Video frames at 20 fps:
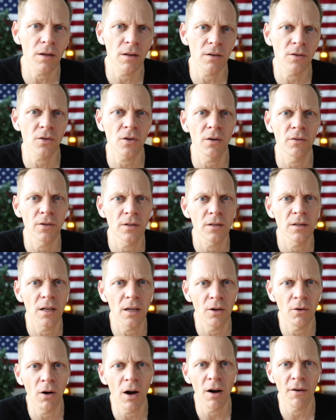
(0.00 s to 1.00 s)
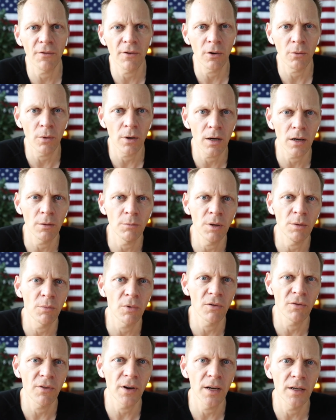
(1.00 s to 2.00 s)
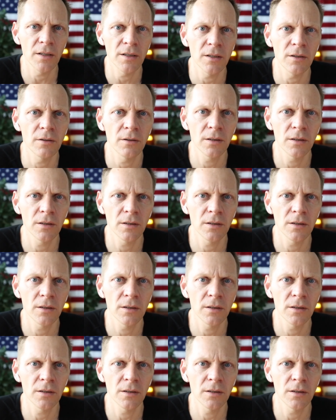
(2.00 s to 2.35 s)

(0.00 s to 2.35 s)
the services that you offer and where can people find you?